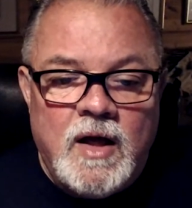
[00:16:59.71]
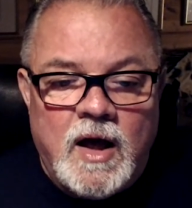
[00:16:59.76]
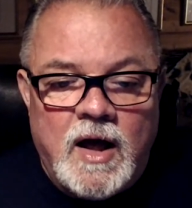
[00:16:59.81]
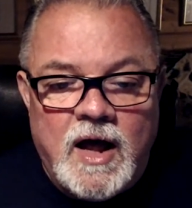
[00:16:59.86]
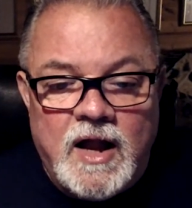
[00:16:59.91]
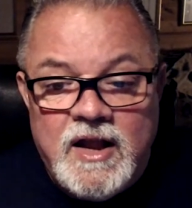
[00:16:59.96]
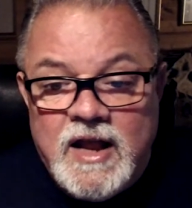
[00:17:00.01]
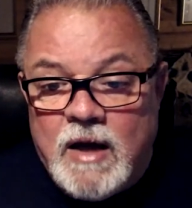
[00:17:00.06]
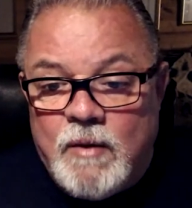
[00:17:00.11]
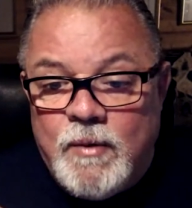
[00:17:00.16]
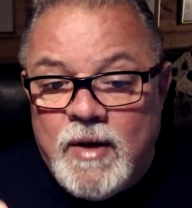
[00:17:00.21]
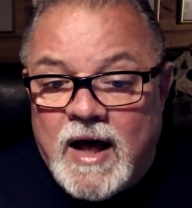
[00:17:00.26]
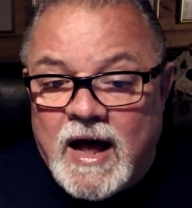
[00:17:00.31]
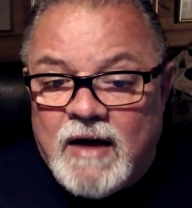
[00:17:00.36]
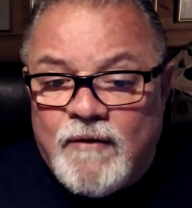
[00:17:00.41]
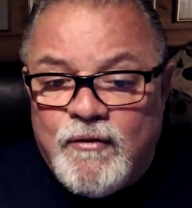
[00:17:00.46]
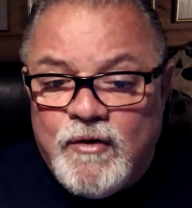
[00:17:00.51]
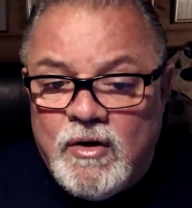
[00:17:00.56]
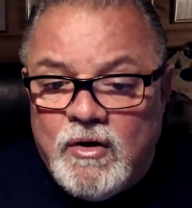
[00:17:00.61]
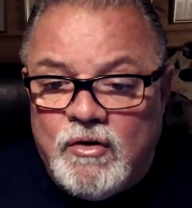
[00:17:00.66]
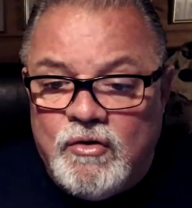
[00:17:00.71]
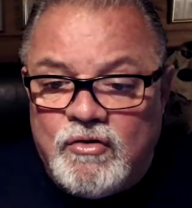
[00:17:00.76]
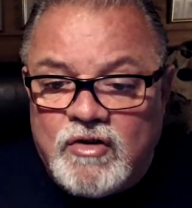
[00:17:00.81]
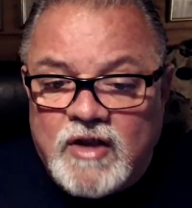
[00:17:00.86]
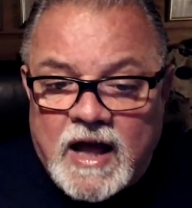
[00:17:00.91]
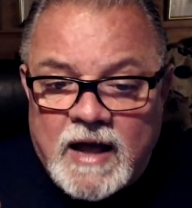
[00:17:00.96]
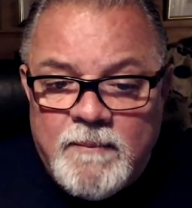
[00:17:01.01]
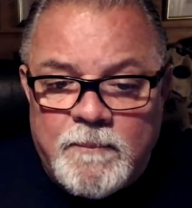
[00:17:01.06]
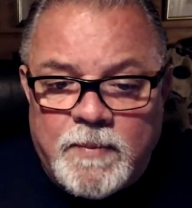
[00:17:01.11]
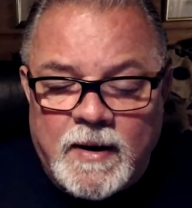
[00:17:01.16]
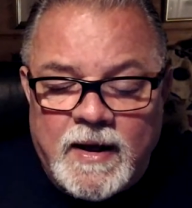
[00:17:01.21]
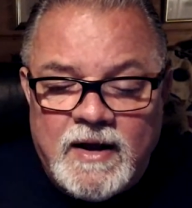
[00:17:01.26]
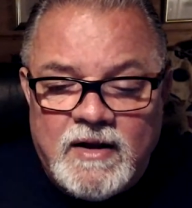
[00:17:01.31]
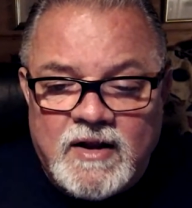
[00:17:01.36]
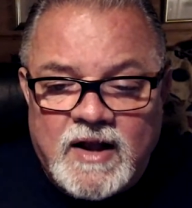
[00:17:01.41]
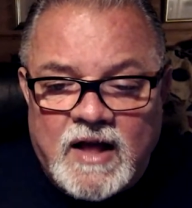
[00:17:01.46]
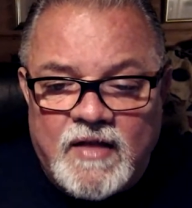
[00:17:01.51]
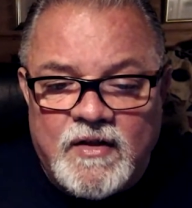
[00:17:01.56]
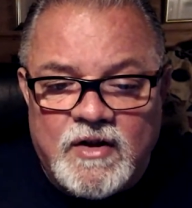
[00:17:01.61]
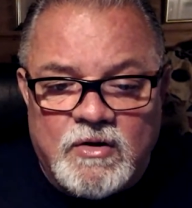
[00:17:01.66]
And yet we have used gameplay to
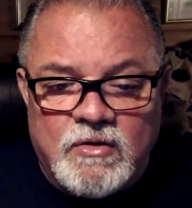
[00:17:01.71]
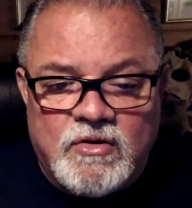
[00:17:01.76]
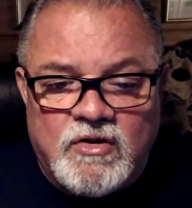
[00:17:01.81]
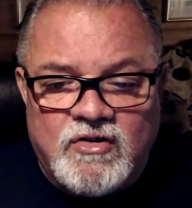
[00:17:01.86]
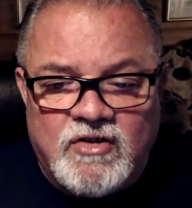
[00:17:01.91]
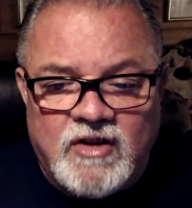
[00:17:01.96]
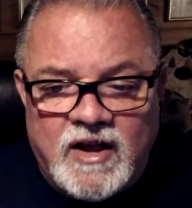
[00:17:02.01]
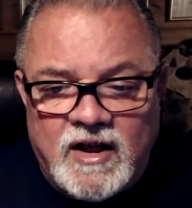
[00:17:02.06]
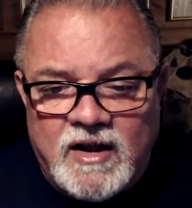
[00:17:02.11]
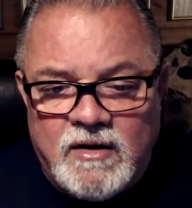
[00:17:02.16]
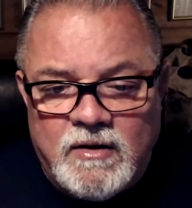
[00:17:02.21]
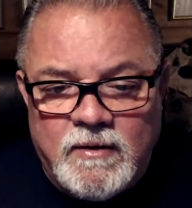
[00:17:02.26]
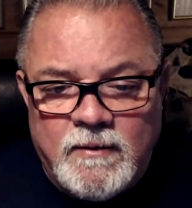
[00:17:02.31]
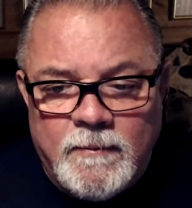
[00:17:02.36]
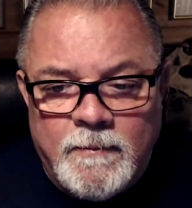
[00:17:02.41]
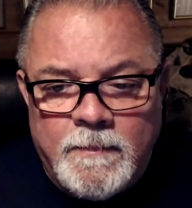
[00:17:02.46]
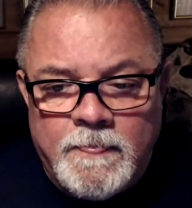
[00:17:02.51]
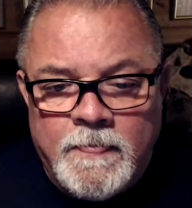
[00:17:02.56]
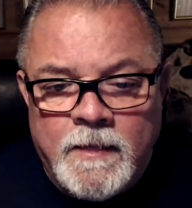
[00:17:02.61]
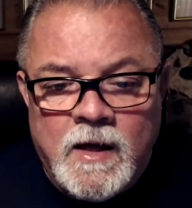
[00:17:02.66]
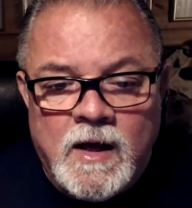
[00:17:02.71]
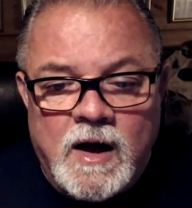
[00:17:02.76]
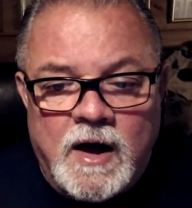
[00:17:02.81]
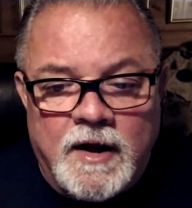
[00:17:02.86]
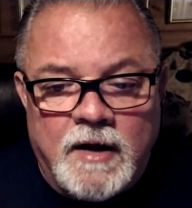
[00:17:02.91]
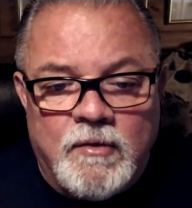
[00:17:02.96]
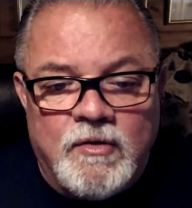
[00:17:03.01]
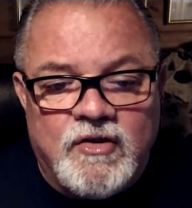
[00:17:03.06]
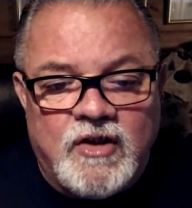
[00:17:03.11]
get the dog to sit. And I was